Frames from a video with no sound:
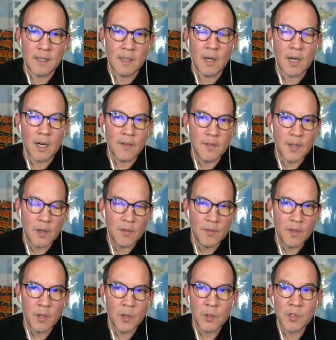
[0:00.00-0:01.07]
a lot of
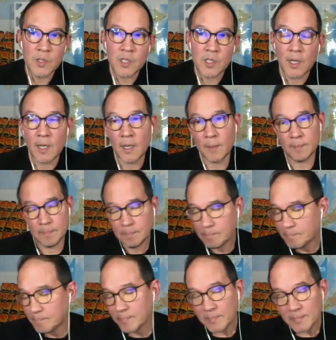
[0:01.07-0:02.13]
interviews. A
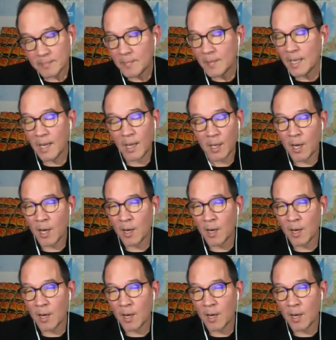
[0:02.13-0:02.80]
lot of